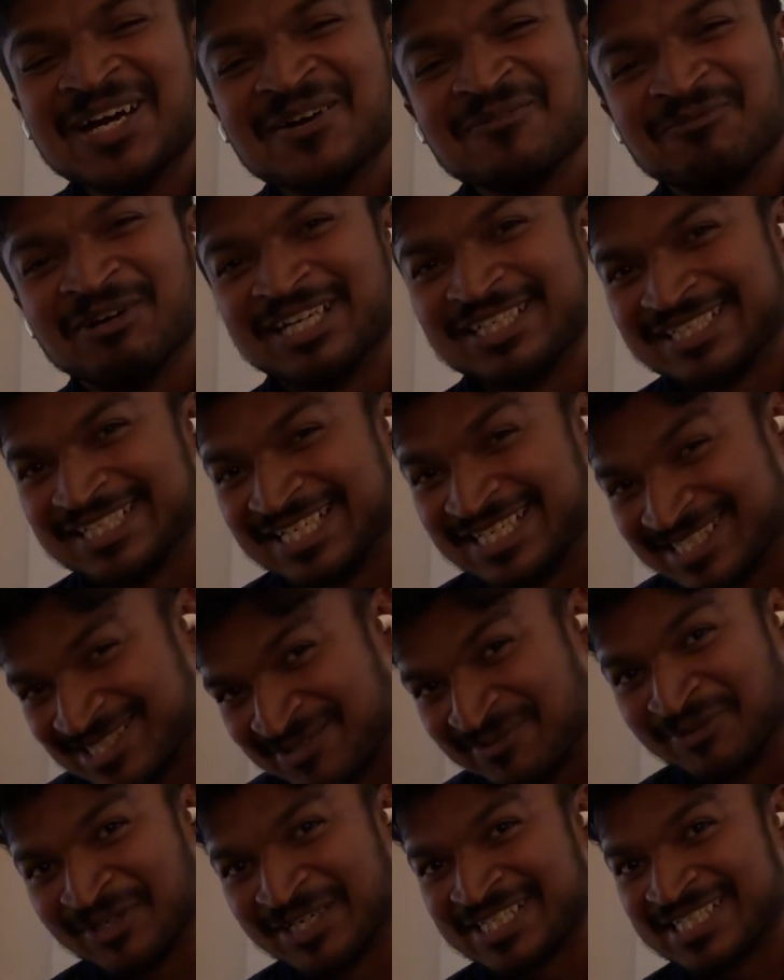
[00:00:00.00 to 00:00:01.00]
But
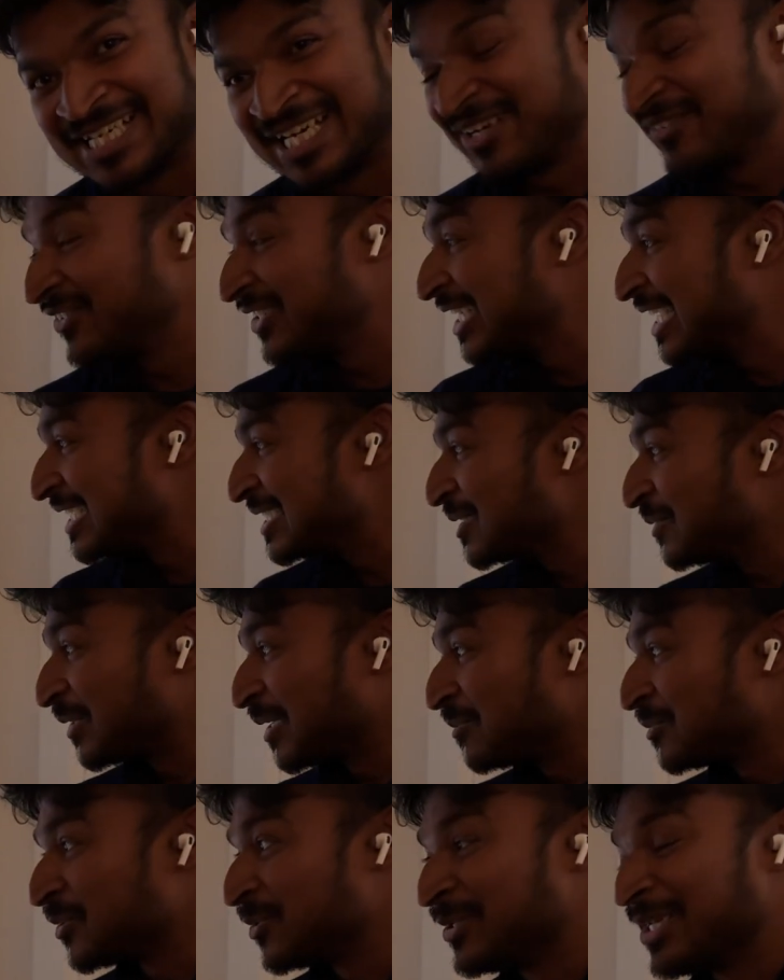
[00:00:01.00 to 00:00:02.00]
super excited for that. So what
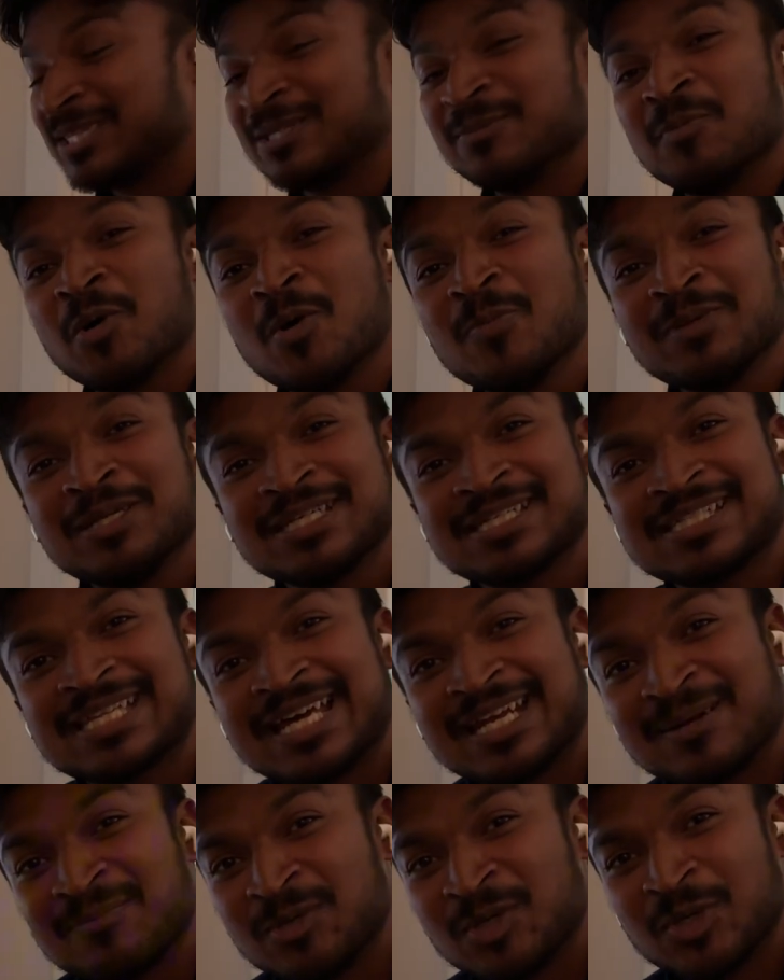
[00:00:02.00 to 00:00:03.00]
I'm doing at the moment is that
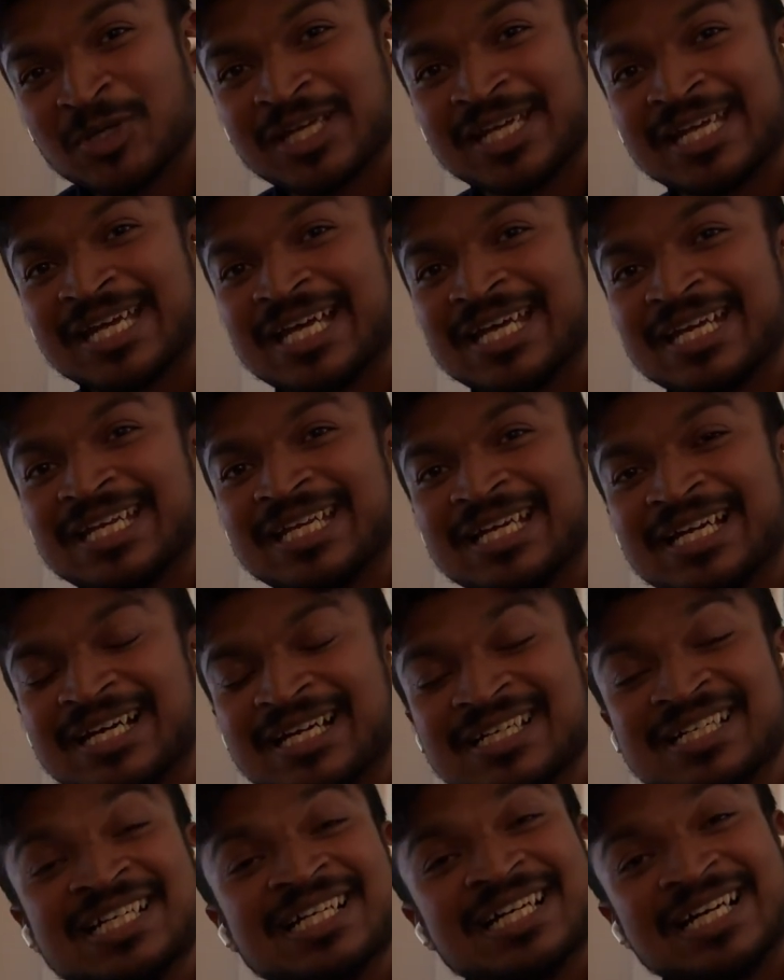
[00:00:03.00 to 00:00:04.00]
I'm looking at
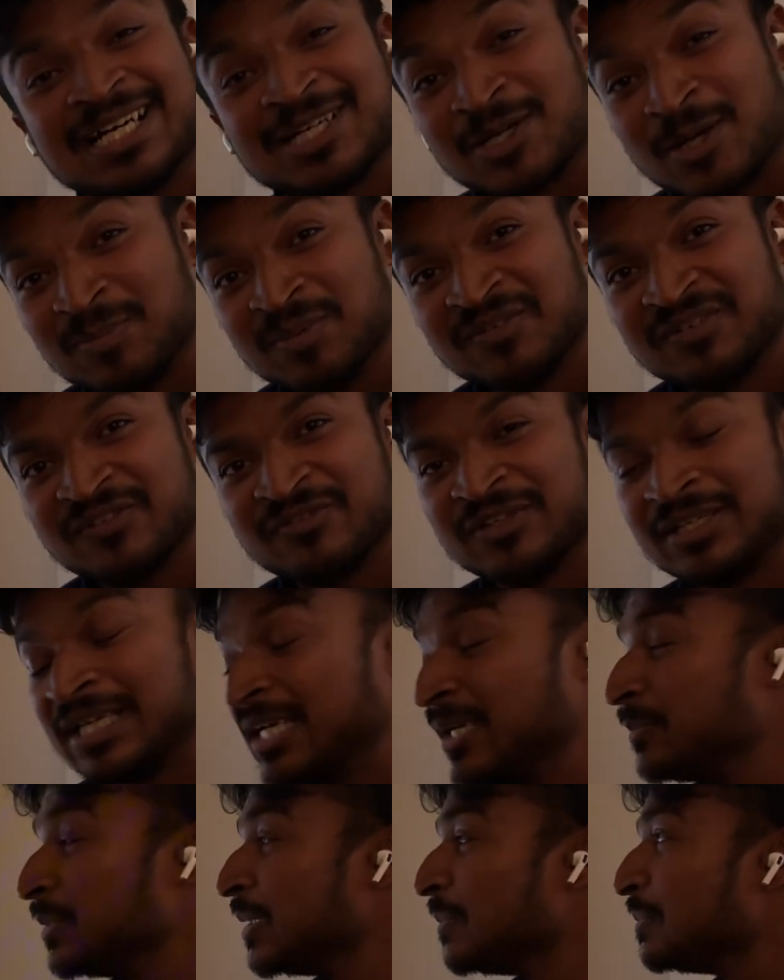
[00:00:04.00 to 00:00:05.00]
a couple of different
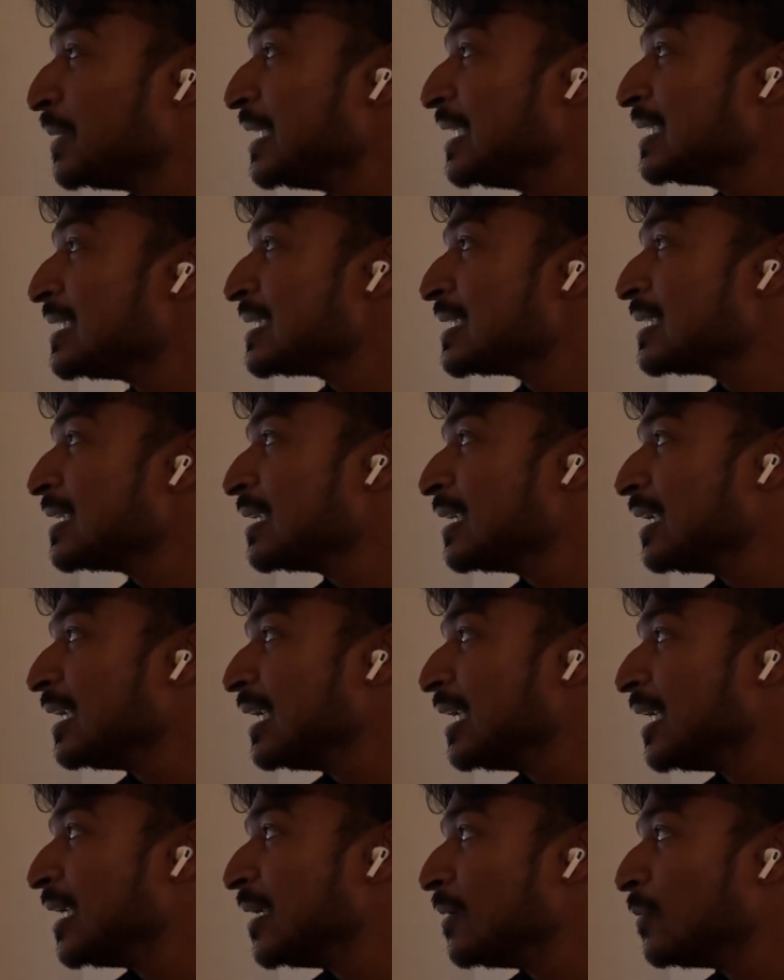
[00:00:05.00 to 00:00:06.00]
Airbnbs
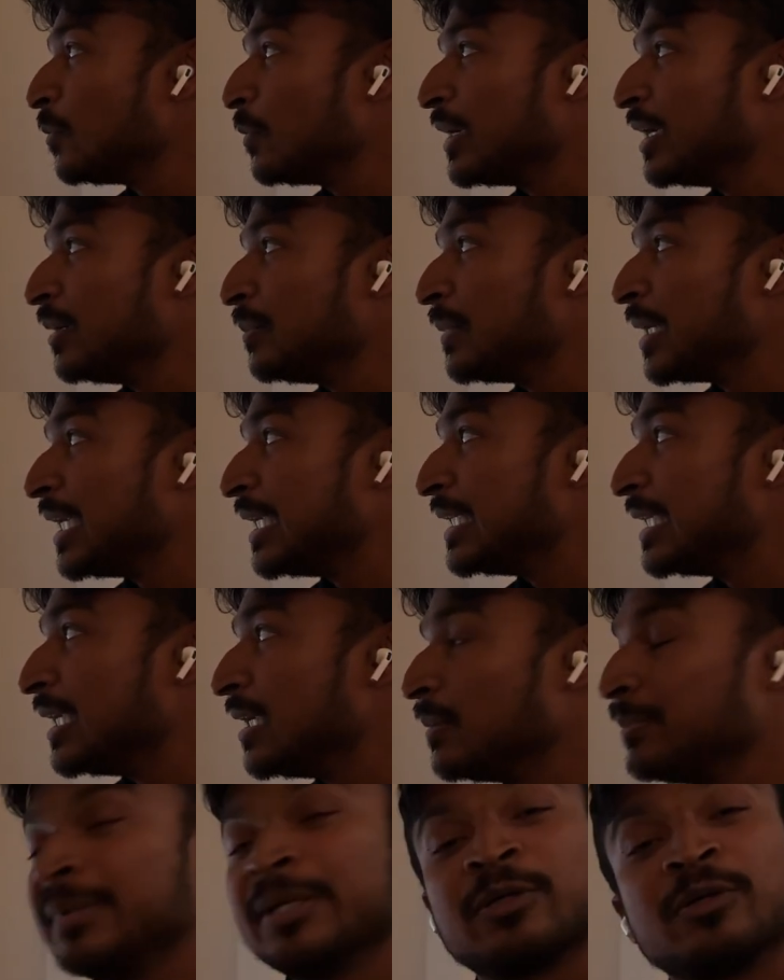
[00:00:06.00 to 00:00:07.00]
where my
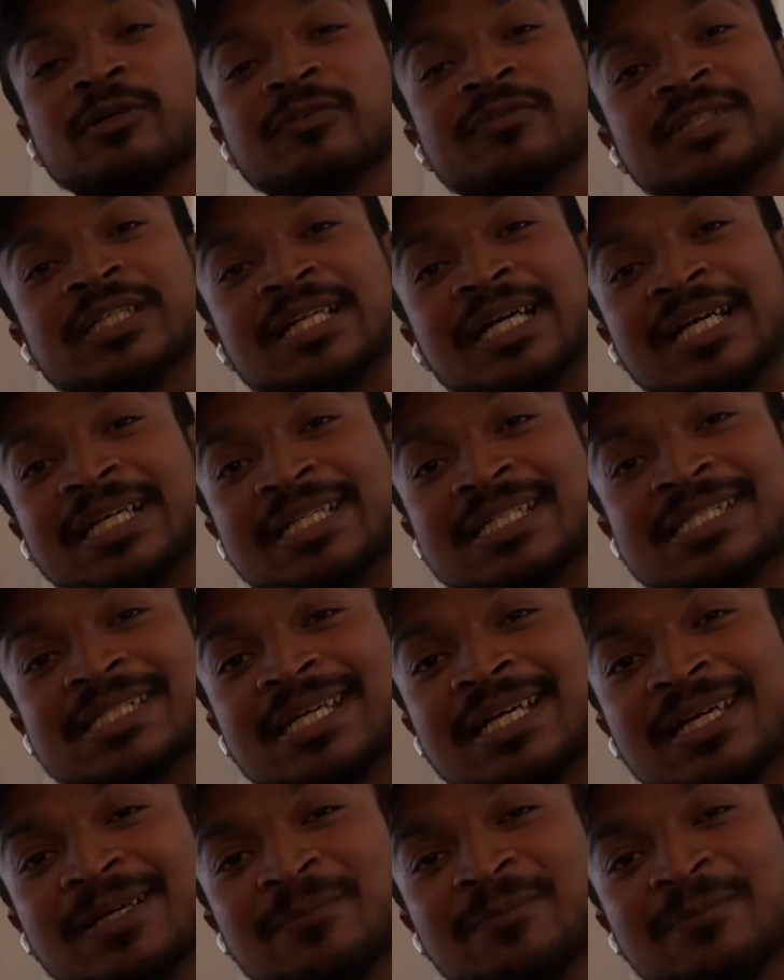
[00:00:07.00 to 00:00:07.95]
girlfriend and I can stay.